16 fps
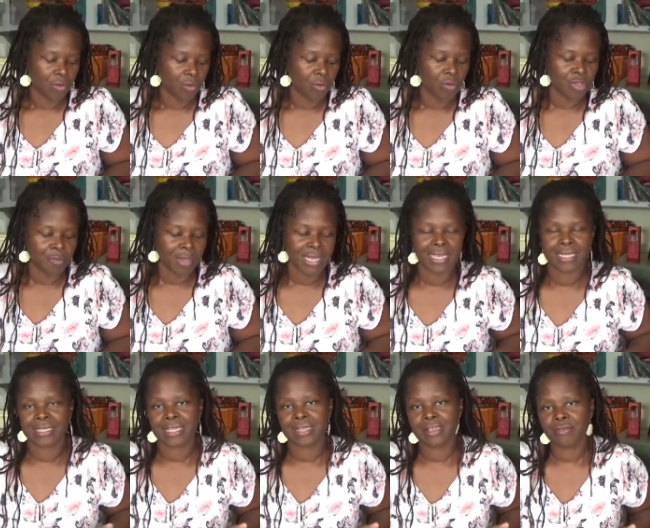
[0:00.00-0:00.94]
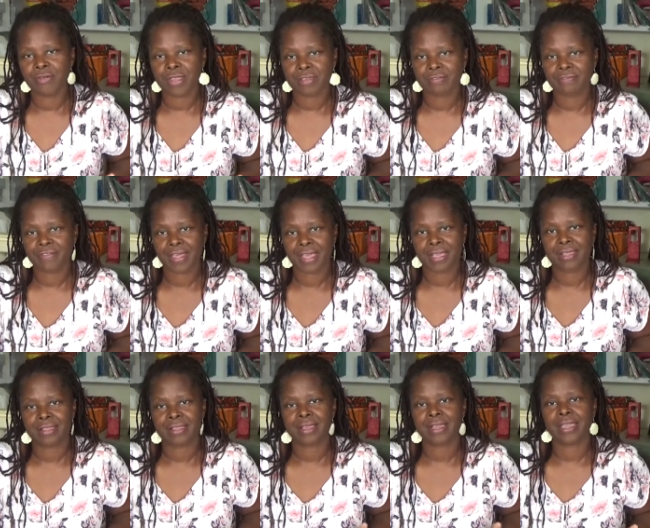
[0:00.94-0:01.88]
Or you might need a series of
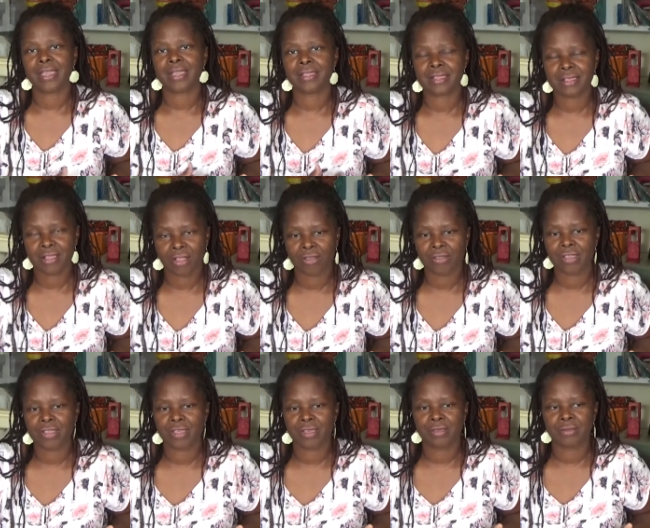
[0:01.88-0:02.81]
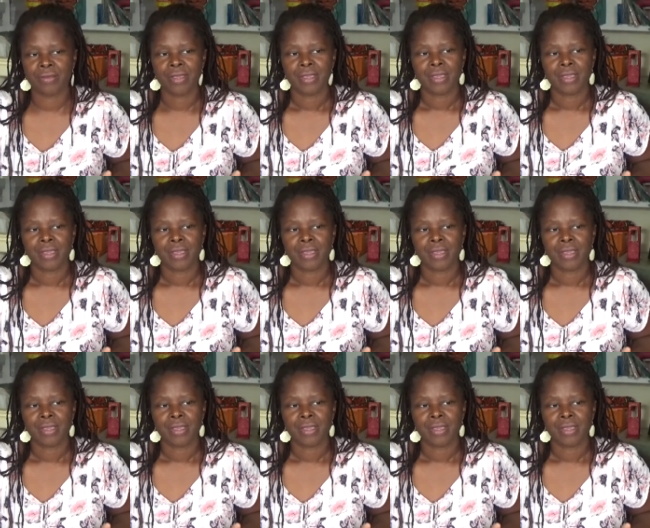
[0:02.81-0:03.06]
things that kickstarts you,